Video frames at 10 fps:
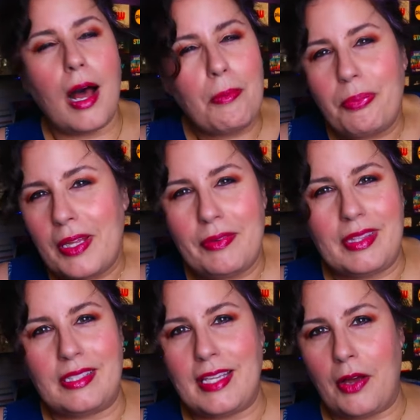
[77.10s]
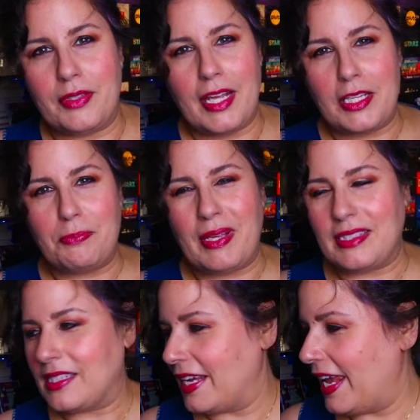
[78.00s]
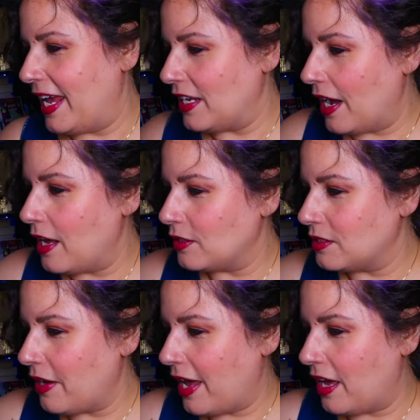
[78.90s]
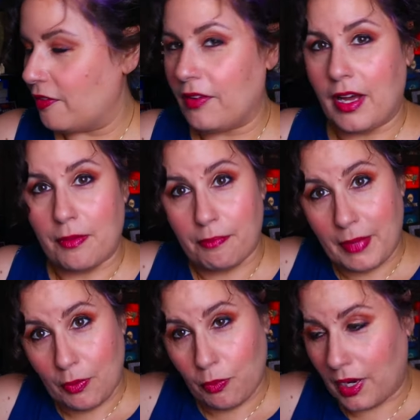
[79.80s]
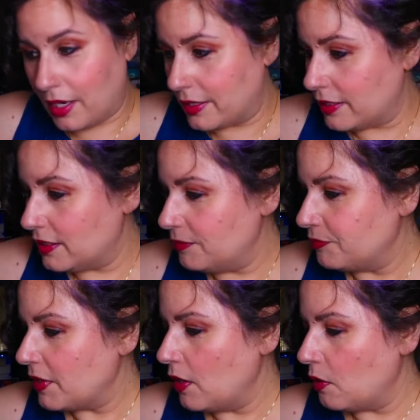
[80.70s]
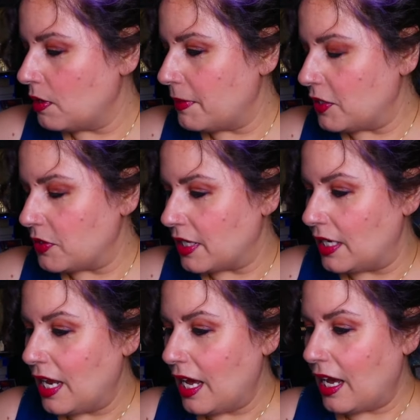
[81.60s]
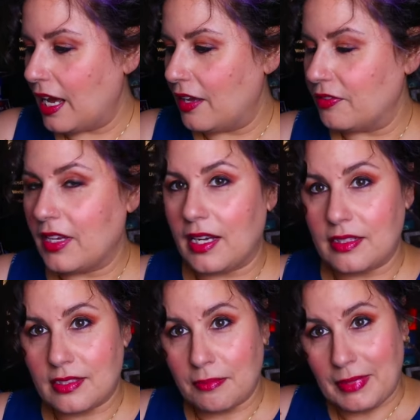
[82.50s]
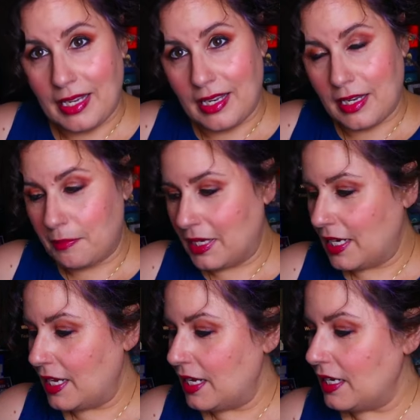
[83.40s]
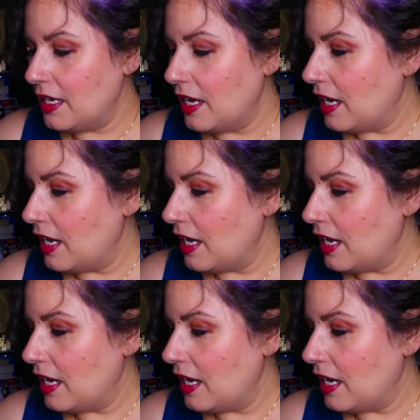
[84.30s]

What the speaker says: I'll play with the sound as best as I can. I also have my water. What am I drinking? I've got some lemonade.